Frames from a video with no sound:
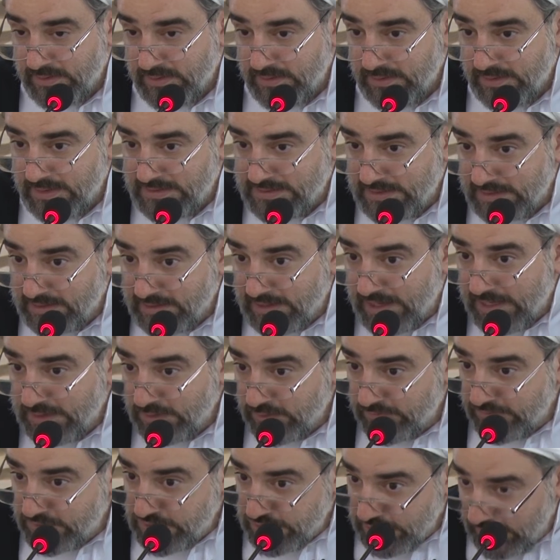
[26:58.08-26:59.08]
It's a kind
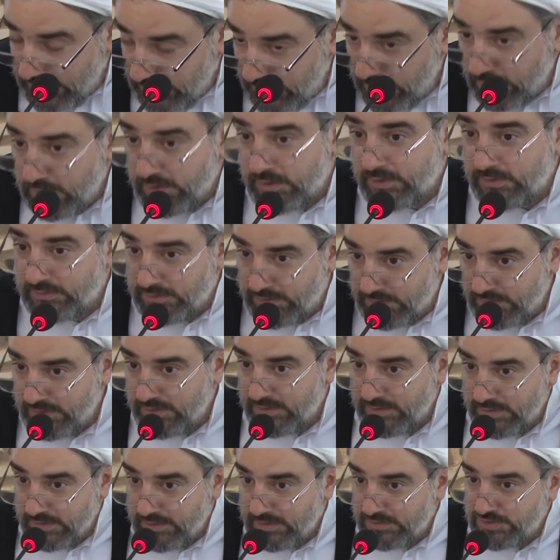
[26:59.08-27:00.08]
of
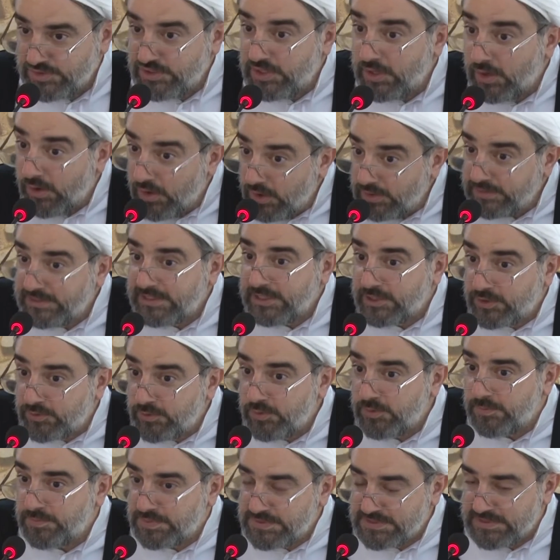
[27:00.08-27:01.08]
jihadi
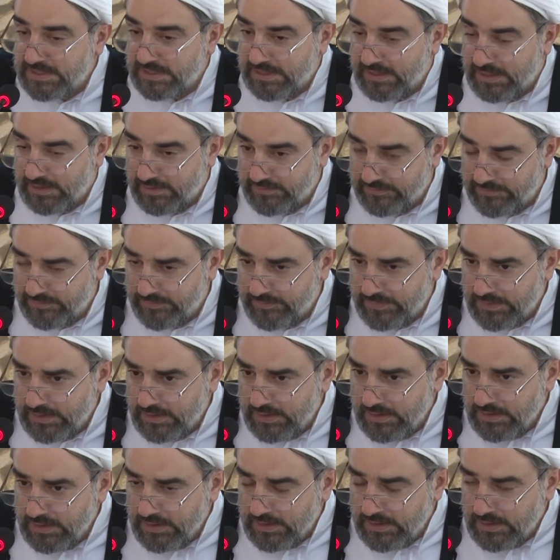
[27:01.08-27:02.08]
groups they have.
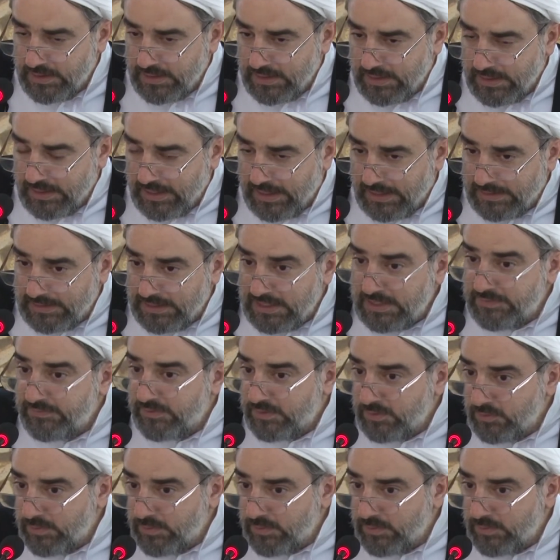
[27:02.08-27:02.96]
And even